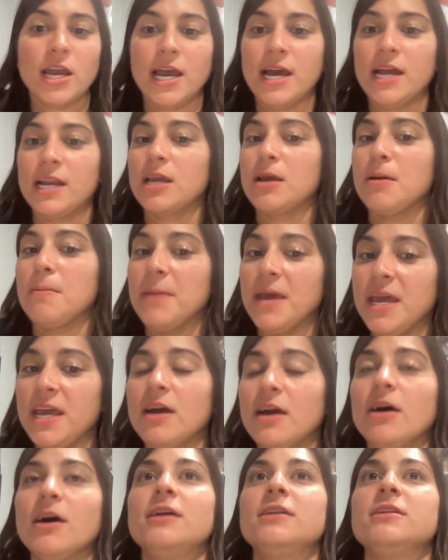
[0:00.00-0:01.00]
had
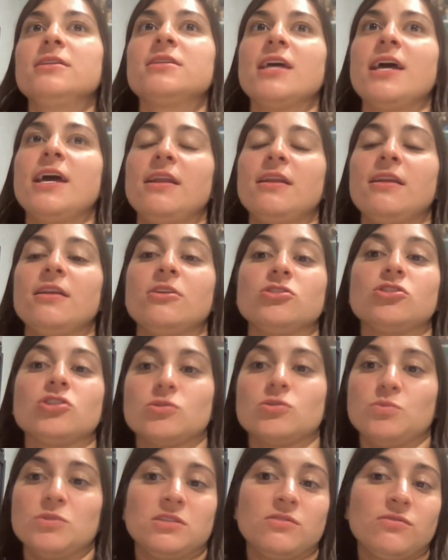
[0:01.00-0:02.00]
command, and
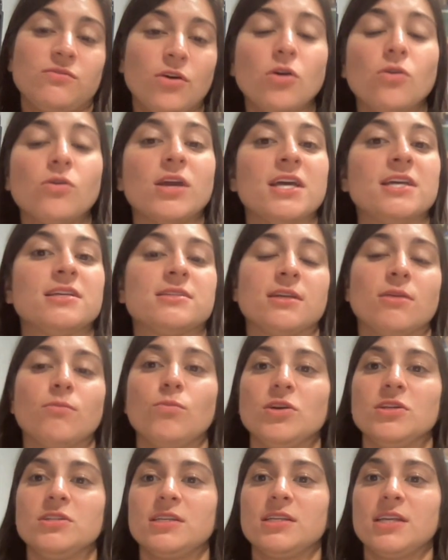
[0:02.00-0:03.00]
just was focused
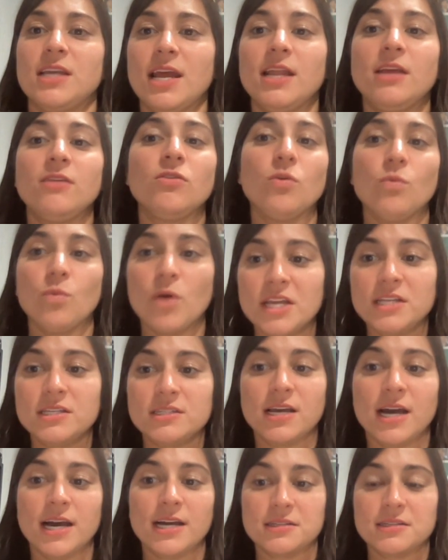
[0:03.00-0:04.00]
and was getting the White
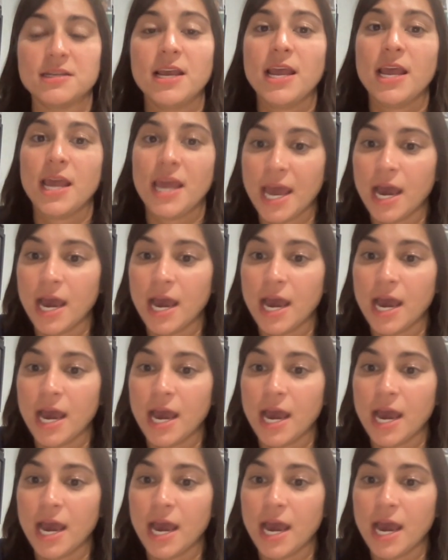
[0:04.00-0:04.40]
Sox